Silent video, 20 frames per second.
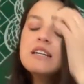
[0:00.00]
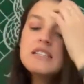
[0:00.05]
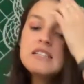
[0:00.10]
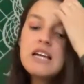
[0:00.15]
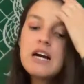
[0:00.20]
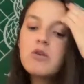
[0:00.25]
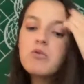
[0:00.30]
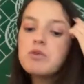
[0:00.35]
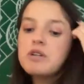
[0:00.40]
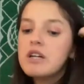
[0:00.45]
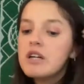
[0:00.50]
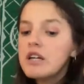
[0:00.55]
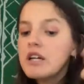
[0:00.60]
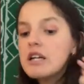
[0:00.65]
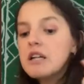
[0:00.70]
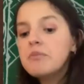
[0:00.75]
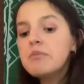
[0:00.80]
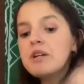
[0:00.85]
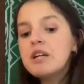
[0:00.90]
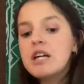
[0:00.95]
Now we are
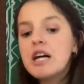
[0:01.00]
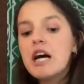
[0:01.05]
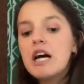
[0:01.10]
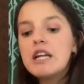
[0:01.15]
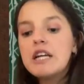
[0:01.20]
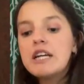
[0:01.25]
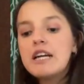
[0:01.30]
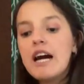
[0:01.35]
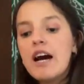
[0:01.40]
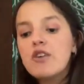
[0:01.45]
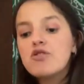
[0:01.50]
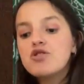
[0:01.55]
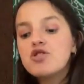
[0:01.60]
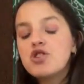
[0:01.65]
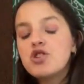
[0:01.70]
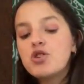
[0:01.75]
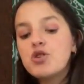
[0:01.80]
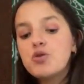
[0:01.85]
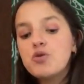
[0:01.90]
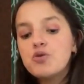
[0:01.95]
gonna be cutting out
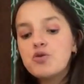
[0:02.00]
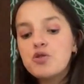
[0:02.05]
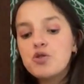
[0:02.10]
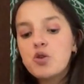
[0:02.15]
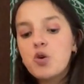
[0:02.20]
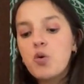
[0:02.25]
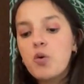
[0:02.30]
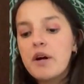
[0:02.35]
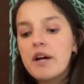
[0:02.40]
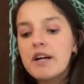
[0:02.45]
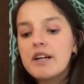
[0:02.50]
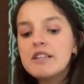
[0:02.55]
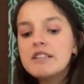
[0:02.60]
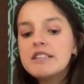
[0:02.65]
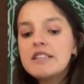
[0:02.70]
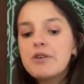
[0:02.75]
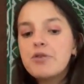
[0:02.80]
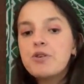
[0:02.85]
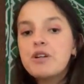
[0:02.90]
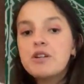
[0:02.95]
2 squares.
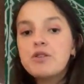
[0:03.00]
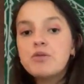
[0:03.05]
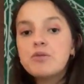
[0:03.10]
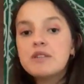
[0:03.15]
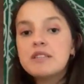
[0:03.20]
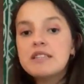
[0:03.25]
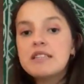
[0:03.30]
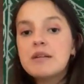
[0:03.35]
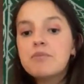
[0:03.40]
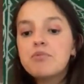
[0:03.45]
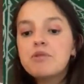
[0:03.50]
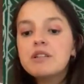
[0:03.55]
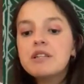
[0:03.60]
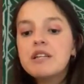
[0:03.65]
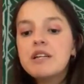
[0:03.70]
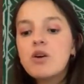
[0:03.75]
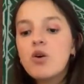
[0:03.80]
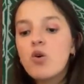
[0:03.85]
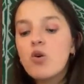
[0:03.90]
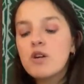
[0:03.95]
Now you can do it
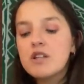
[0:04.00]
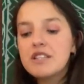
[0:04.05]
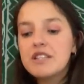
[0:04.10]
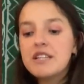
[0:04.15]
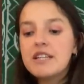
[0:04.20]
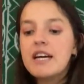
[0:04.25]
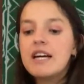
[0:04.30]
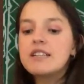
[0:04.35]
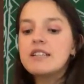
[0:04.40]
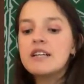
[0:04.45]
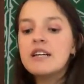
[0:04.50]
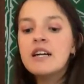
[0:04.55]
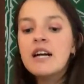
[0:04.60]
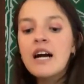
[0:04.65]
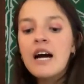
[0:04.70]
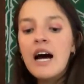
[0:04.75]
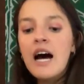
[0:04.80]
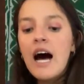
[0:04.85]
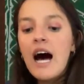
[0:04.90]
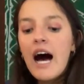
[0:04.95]
separately or together.
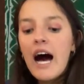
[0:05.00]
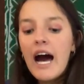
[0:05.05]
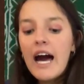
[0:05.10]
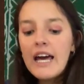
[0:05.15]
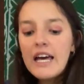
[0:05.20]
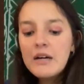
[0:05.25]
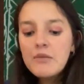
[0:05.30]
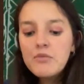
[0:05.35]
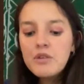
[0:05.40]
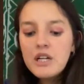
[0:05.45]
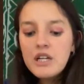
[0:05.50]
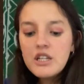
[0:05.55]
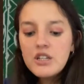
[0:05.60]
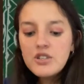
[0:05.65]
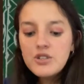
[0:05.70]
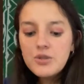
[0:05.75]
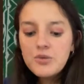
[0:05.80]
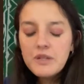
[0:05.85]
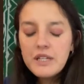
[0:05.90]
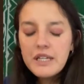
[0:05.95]
I am
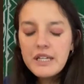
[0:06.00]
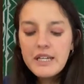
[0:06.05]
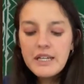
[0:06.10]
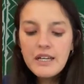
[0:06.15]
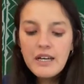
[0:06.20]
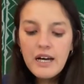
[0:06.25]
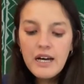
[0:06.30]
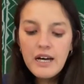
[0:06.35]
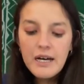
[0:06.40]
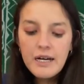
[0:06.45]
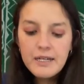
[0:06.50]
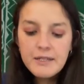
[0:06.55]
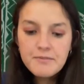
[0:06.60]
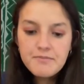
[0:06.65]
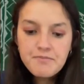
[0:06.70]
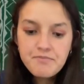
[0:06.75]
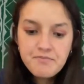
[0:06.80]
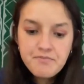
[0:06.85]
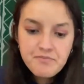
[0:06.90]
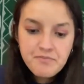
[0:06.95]
gonna do it
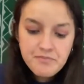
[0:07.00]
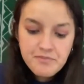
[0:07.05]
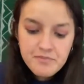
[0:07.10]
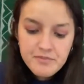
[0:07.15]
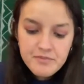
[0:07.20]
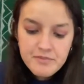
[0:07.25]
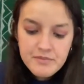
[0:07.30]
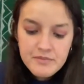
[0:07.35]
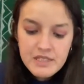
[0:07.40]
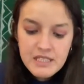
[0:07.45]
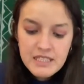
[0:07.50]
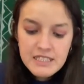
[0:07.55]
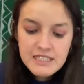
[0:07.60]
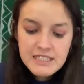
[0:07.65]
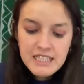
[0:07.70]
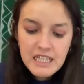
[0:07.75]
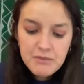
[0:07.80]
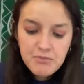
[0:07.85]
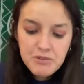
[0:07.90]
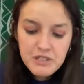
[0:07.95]

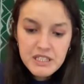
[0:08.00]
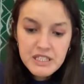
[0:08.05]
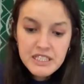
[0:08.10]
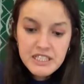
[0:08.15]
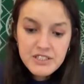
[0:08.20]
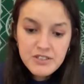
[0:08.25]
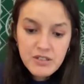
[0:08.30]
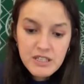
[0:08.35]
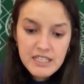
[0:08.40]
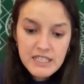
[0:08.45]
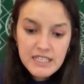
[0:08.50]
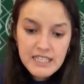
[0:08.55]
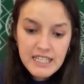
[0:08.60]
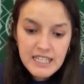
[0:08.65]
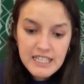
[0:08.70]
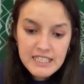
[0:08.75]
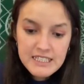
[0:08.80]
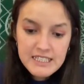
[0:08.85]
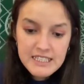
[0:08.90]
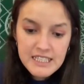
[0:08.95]
separately so I can get
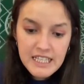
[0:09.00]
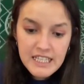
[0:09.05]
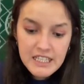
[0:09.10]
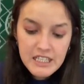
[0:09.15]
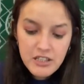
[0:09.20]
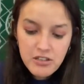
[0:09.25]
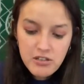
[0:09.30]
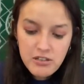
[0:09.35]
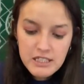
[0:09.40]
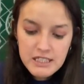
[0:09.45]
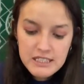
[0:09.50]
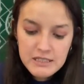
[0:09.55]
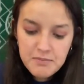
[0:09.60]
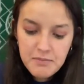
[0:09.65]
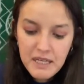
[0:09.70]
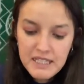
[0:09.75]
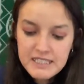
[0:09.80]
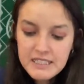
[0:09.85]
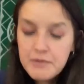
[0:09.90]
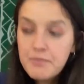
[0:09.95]
as like crisp
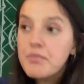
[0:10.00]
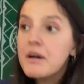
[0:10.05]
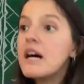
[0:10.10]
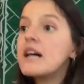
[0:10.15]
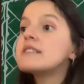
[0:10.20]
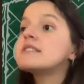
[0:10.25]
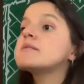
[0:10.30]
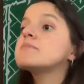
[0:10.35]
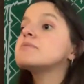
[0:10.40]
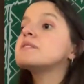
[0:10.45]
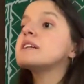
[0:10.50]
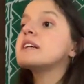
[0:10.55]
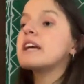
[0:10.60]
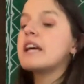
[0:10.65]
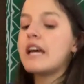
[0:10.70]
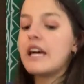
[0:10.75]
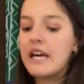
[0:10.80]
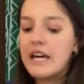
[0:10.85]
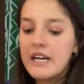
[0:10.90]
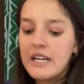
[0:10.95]
as I possibly
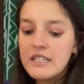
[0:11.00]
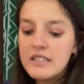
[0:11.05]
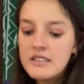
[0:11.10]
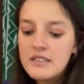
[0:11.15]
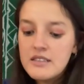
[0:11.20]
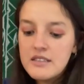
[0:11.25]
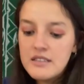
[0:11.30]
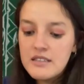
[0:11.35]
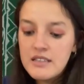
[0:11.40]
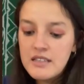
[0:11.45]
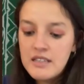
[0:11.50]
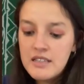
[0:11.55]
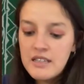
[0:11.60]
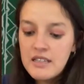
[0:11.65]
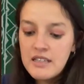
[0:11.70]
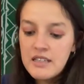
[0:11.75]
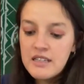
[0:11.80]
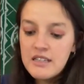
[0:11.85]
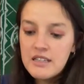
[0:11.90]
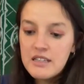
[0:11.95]
can.
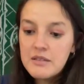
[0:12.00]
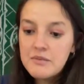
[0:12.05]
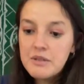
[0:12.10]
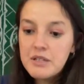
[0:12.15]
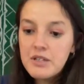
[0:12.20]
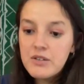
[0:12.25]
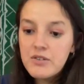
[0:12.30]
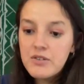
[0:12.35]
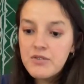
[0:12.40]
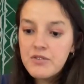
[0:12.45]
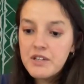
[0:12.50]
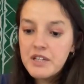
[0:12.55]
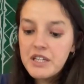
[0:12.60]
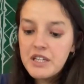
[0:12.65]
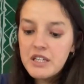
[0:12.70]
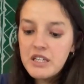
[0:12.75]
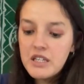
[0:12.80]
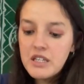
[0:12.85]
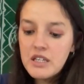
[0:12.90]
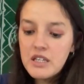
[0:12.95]
Let me go over
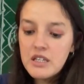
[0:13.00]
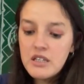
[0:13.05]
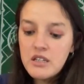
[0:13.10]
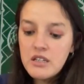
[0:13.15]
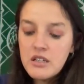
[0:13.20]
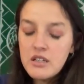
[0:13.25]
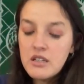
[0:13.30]
here.